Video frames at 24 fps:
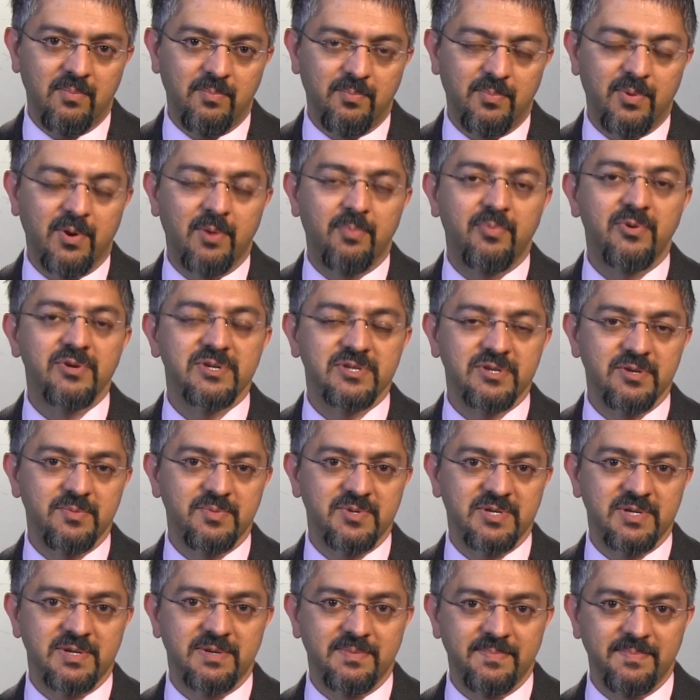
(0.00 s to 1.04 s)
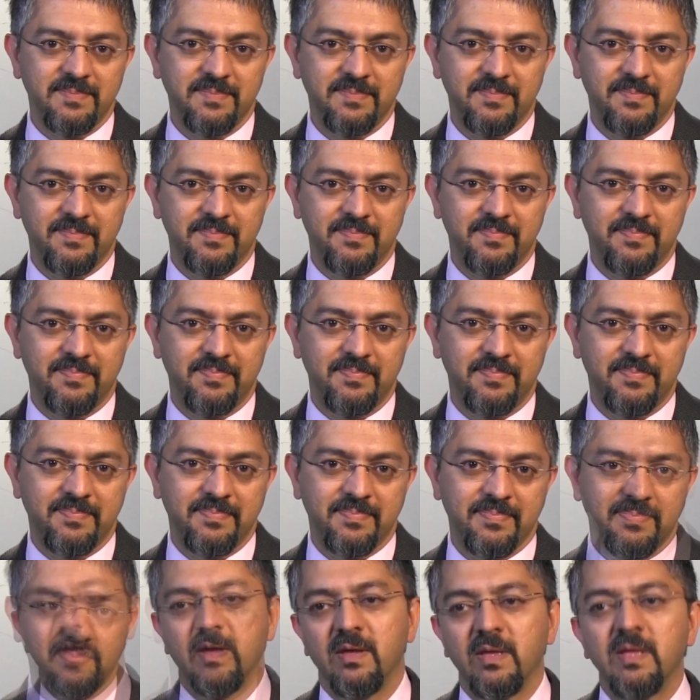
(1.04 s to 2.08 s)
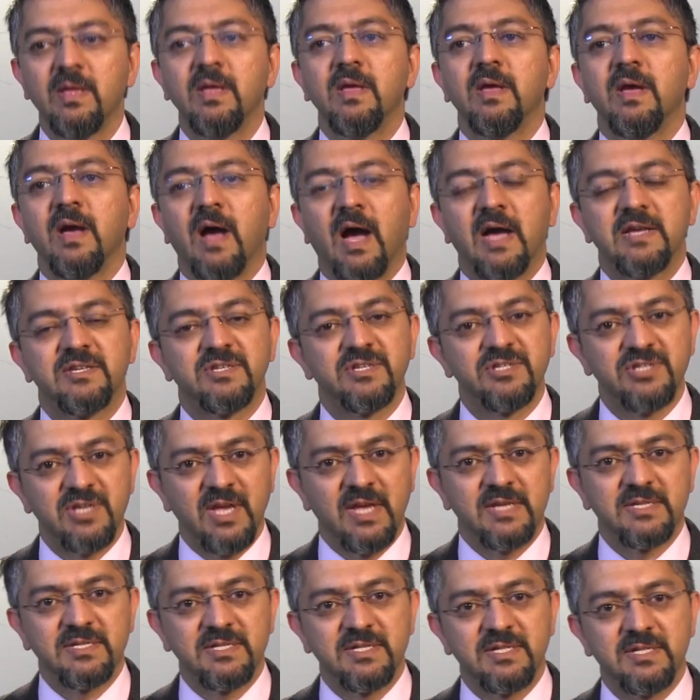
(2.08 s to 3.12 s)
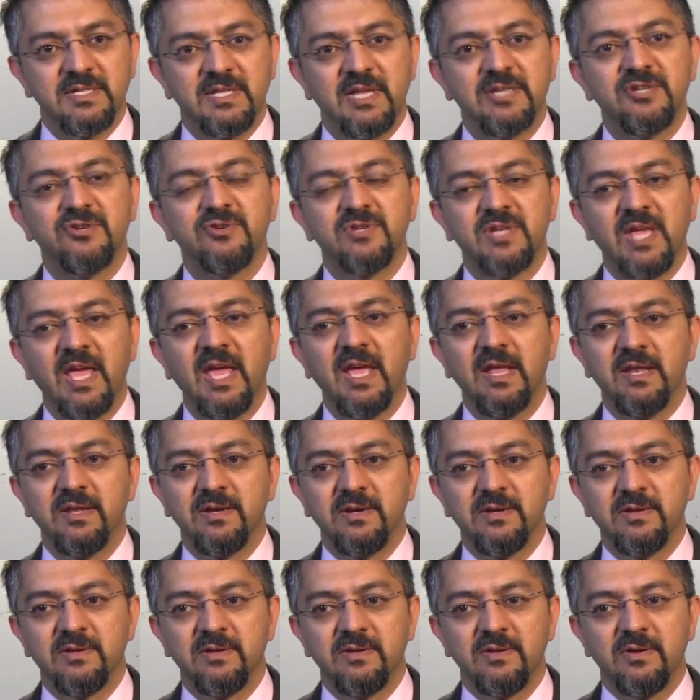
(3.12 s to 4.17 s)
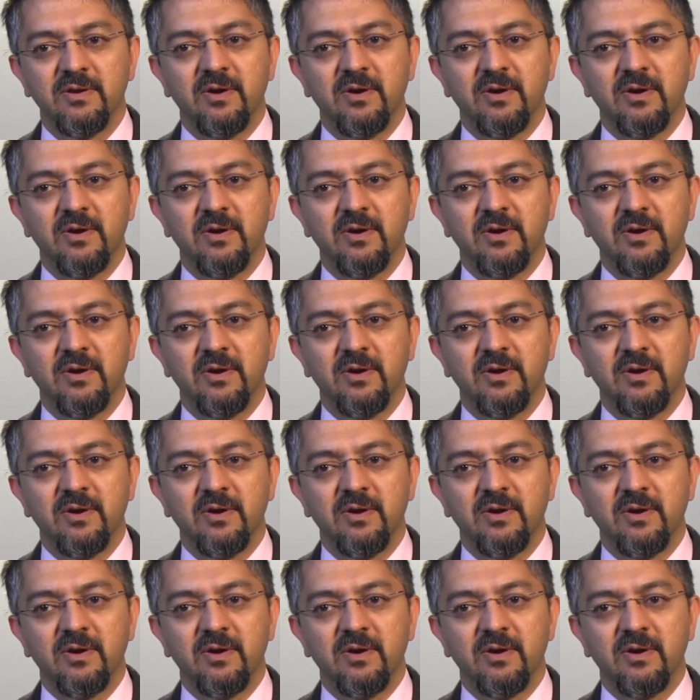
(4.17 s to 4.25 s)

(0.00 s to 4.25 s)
per prescription. I suggest that you tailor